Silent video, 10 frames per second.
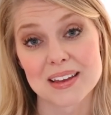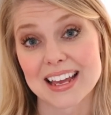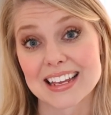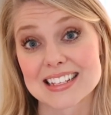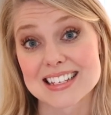
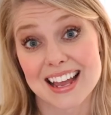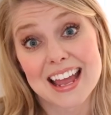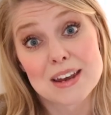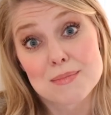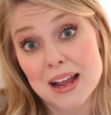is,
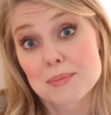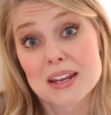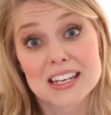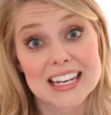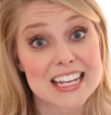in my
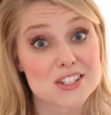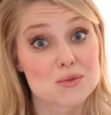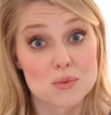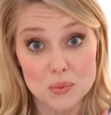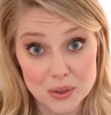opinion, is
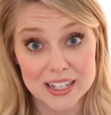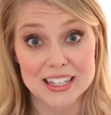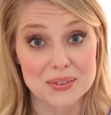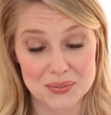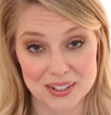
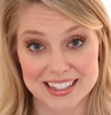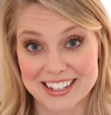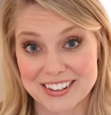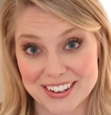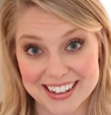really, really
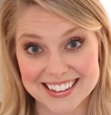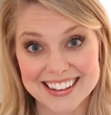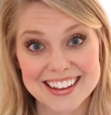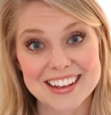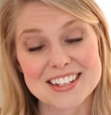good.
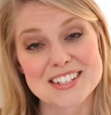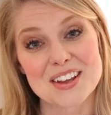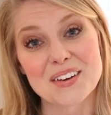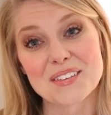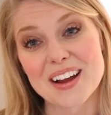
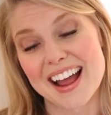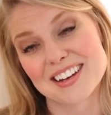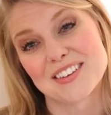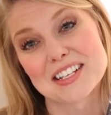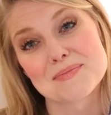So
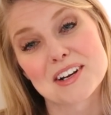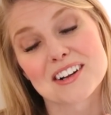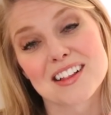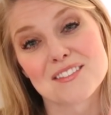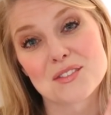anyways,
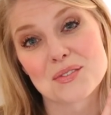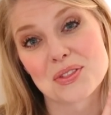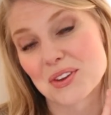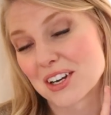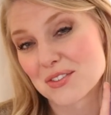Miracle on
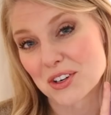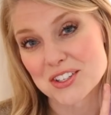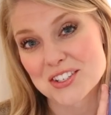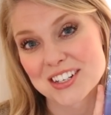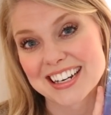34th
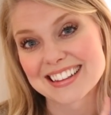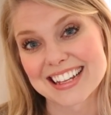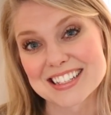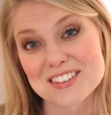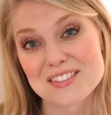Street,
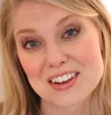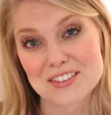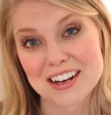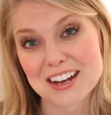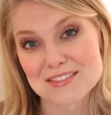that's a
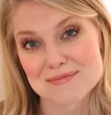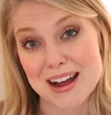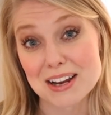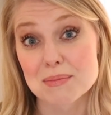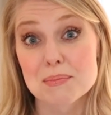favorite of
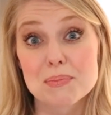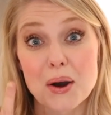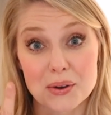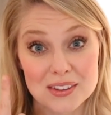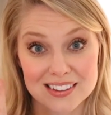mine.
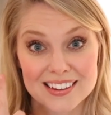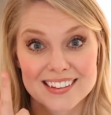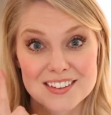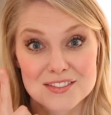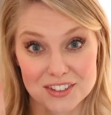Both
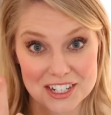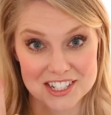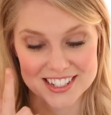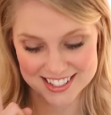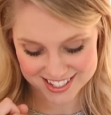
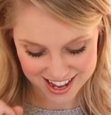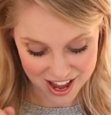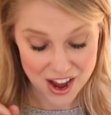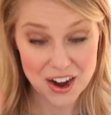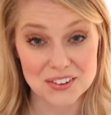versions
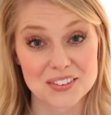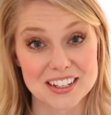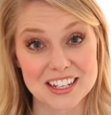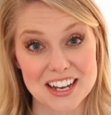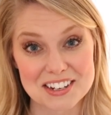are
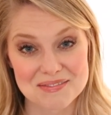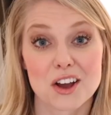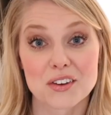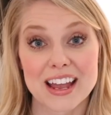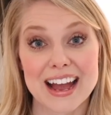really good.
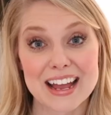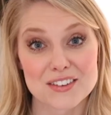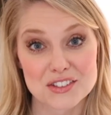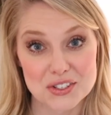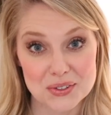Okay, I
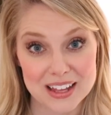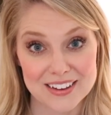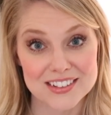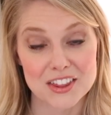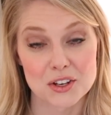have two
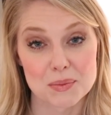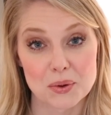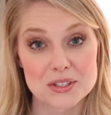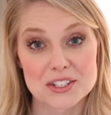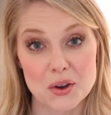left, and they're
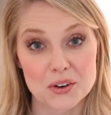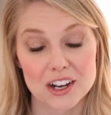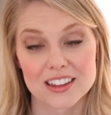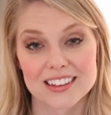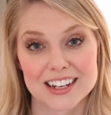both so
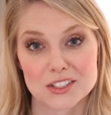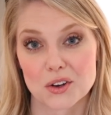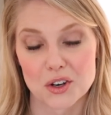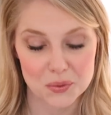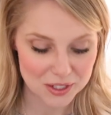good that I
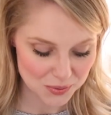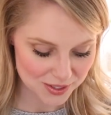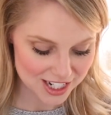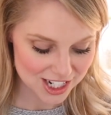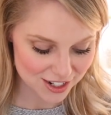don't know which one
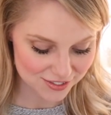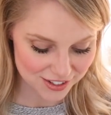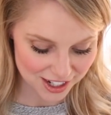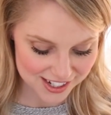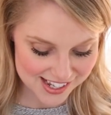to share
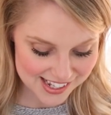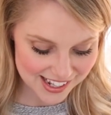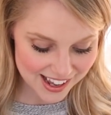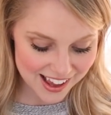first.